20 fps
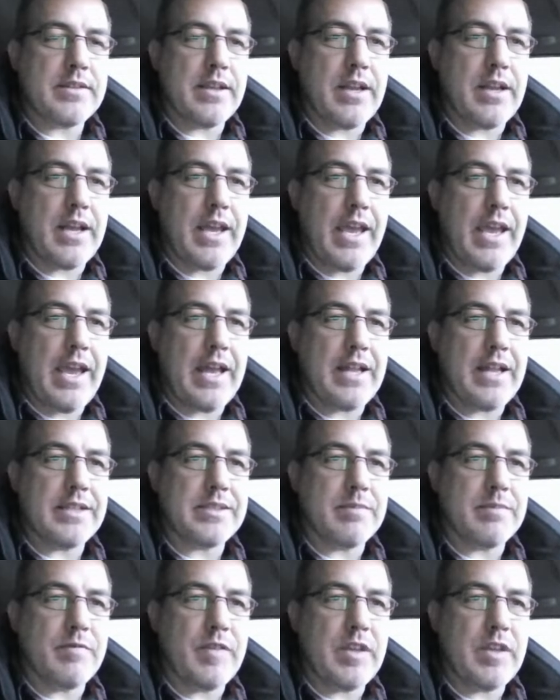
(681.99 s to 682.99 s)
and I added
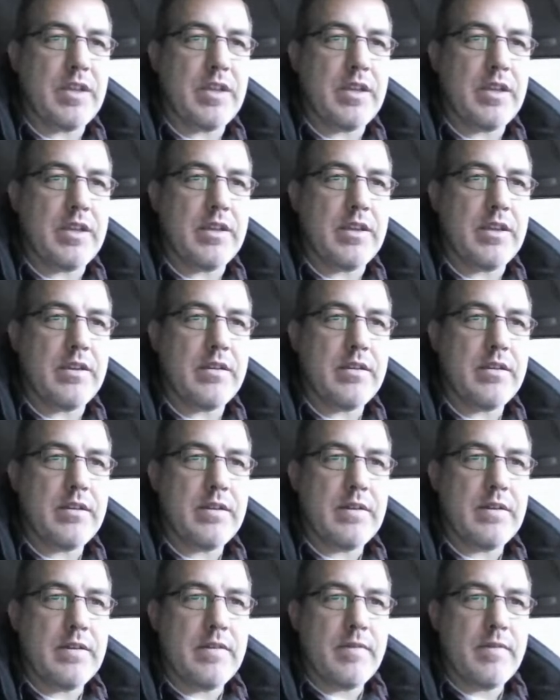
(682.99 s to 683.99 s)
some VE
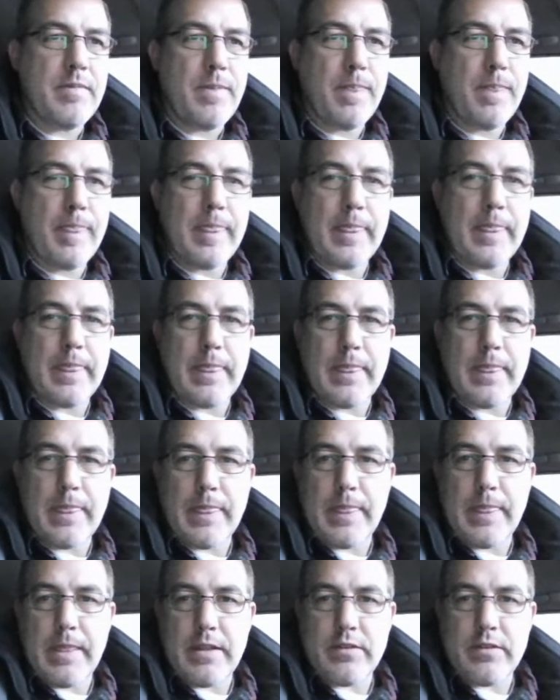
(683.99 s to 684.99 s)

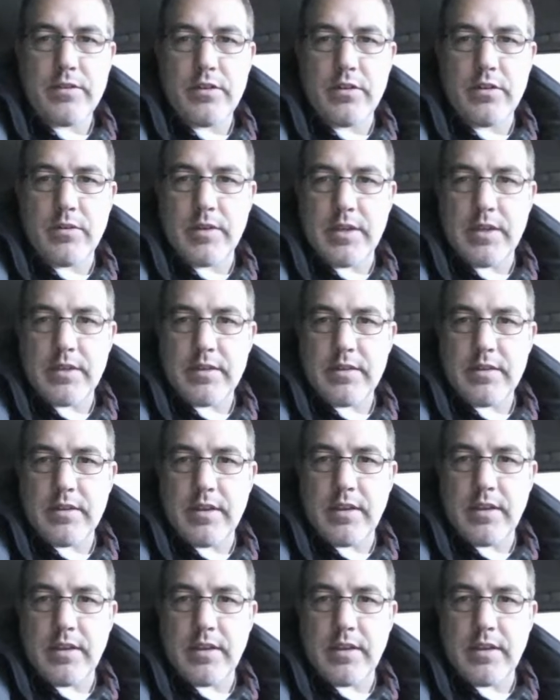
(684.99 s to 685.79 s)
to it.